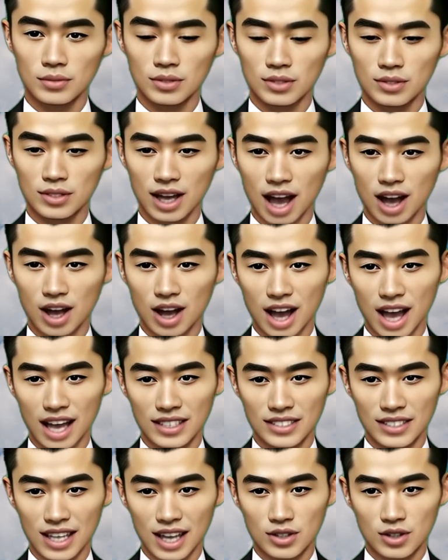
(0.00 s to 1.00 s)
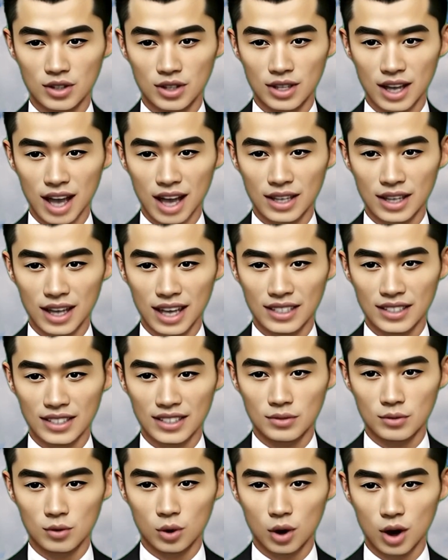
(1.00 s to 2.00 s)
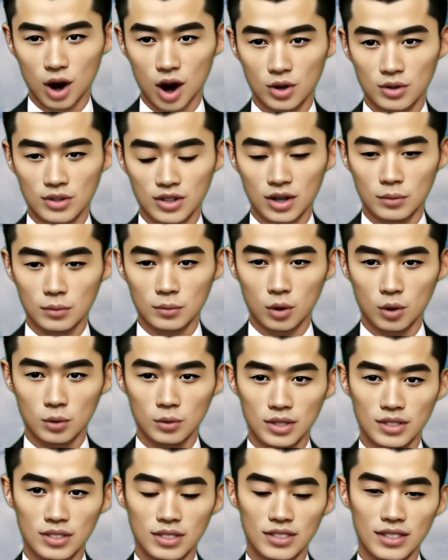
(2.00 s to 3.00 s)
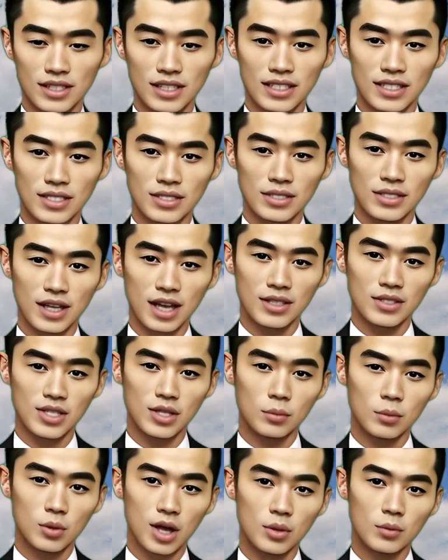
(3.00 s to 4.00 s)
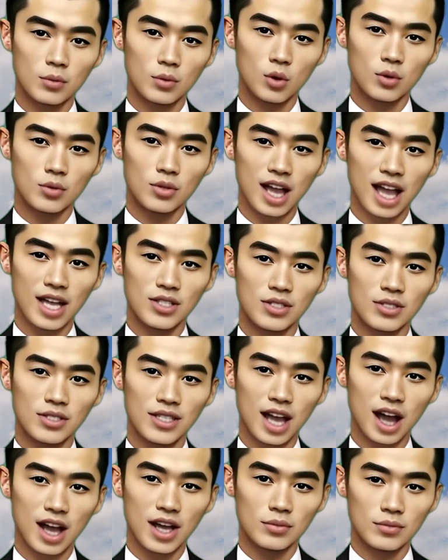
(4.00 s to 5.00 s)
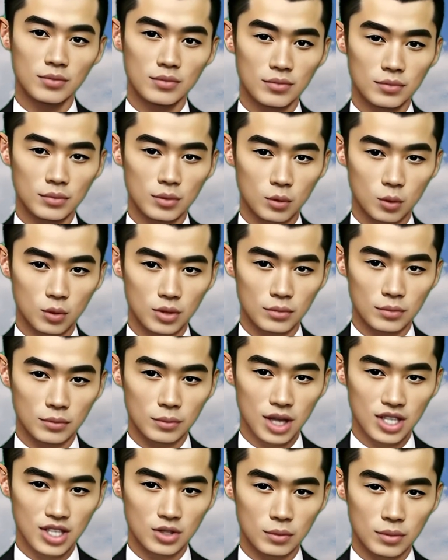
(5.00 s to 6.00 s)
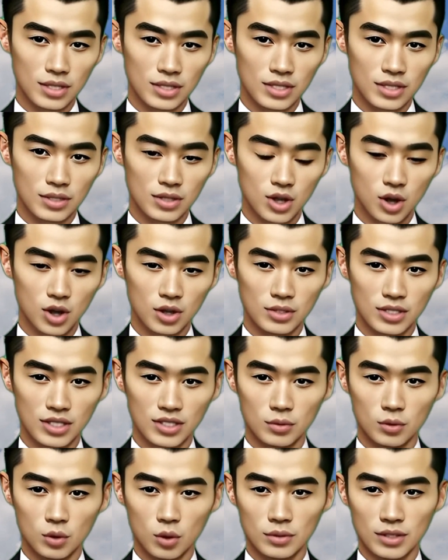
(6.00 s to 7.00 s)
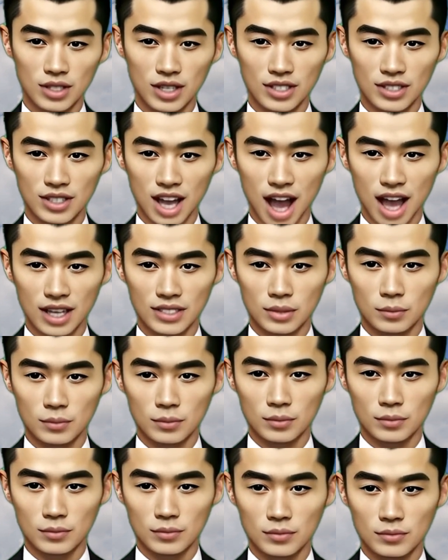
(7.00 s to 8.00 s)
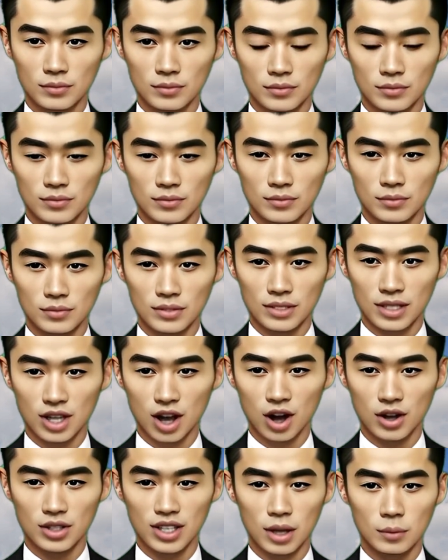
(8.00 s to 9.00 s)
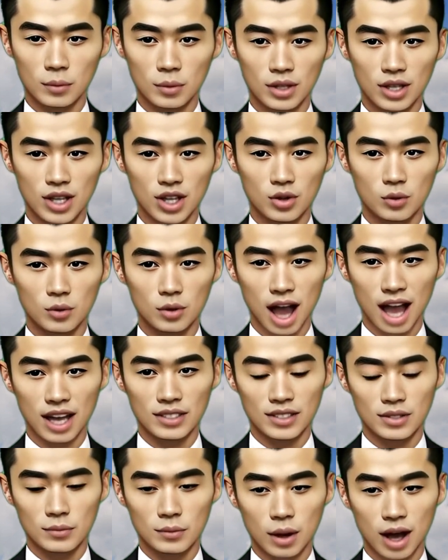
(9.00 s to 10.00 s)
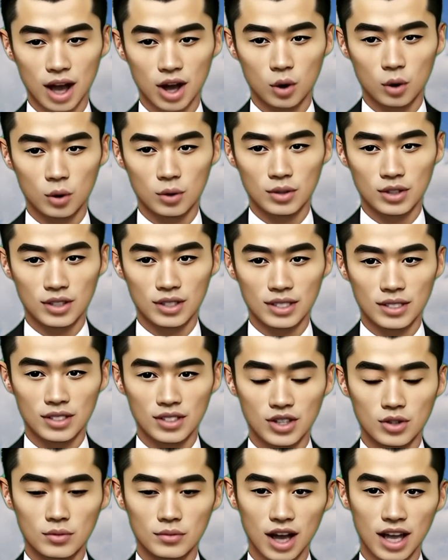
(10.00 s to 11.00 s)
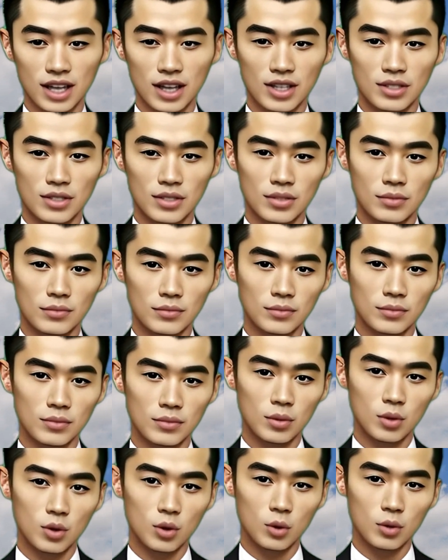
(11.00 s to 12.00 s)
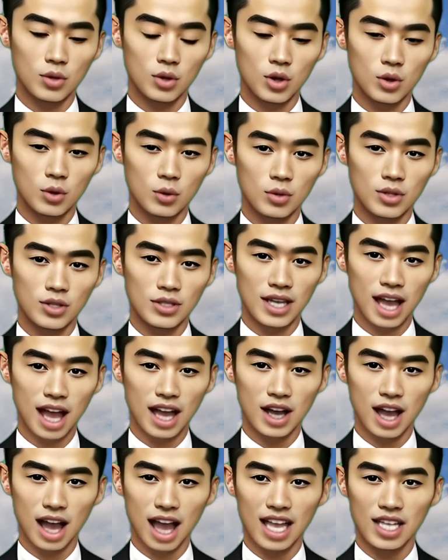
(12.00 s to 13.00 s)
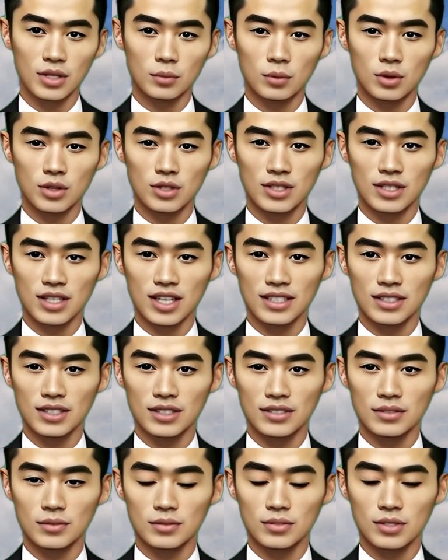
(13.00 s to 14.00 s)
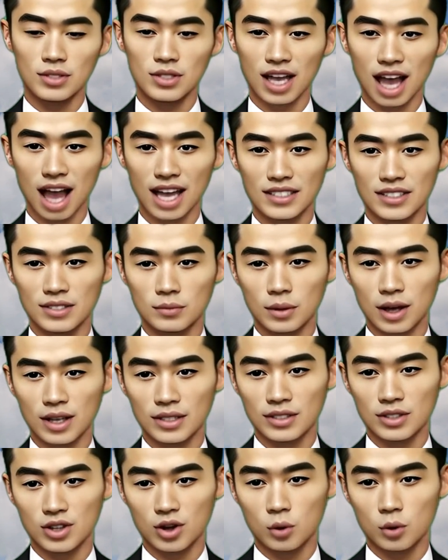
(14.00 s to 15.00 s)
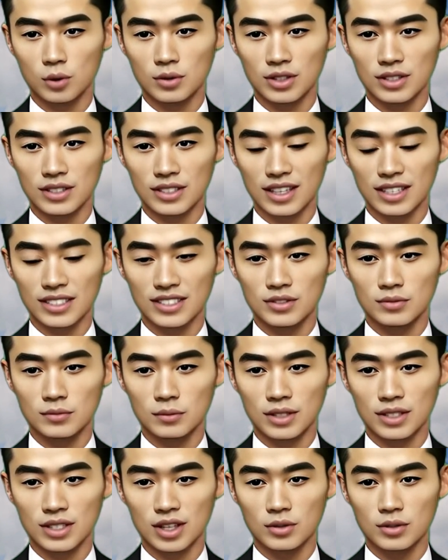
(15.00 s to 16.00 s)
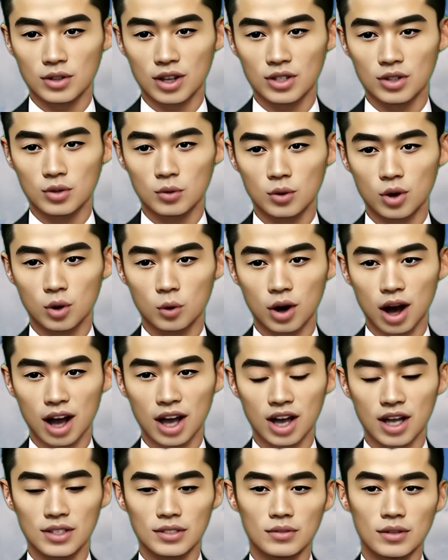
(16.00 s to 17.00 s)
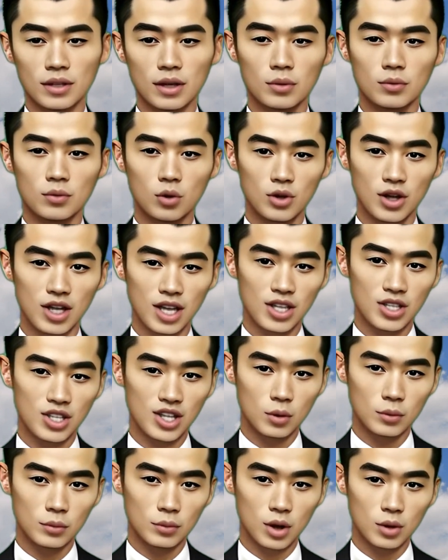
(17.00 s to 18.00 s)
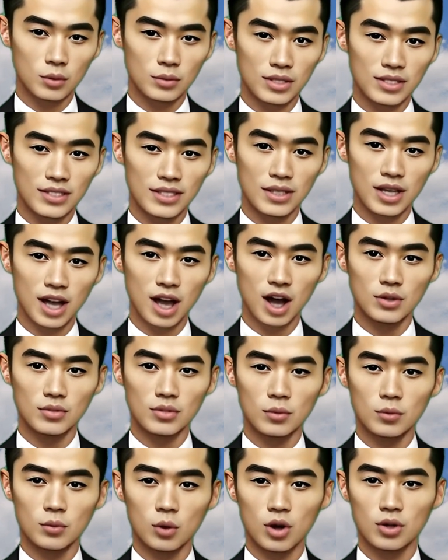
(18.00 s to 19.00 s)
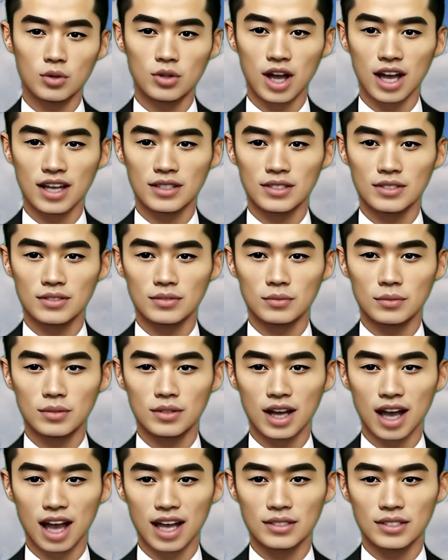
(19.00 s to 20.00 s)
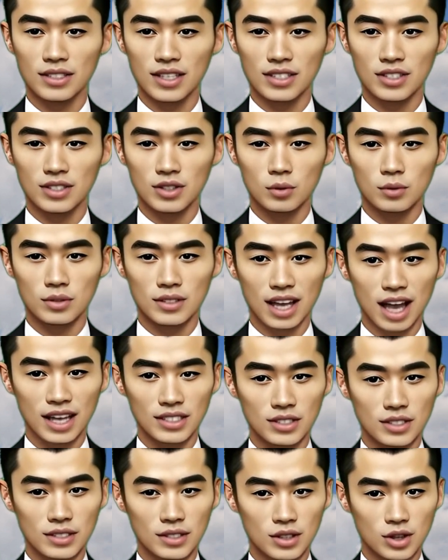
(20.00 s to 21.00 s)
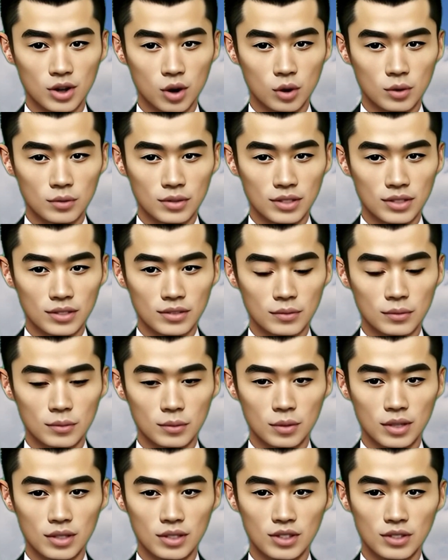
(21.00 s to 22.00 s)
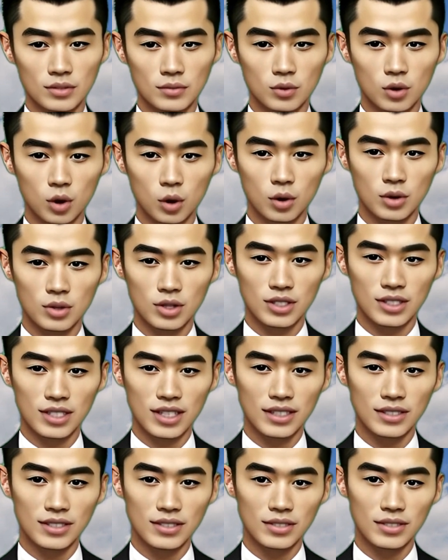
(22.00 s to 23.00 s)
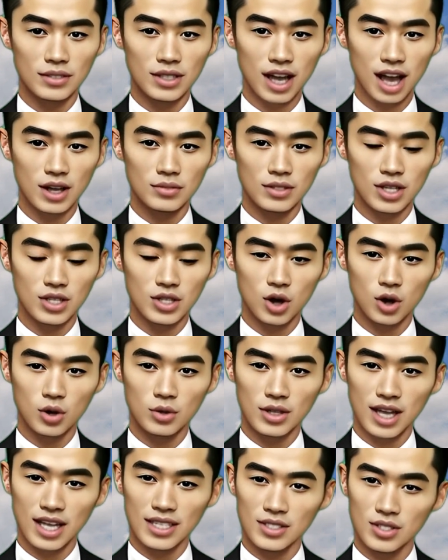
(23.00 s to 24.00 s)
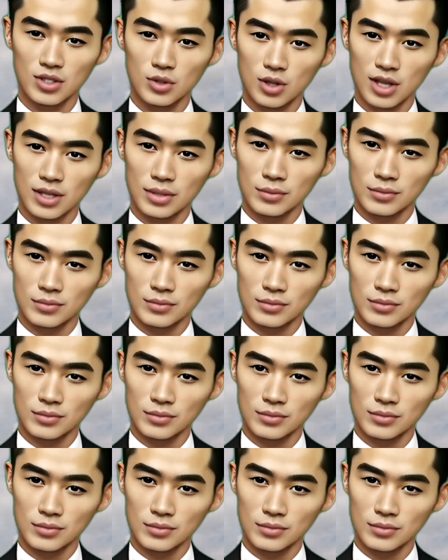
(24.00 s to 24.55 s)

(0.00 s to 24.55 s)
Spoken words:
They're essentially a list of all the components needed to bring a project to life, with measurements and costs for each item. They are typically created by quantity surveyors, who use their expertise to estimate the quantities of materials required for each component of the project and the associated costs. Bills of quantities have a long history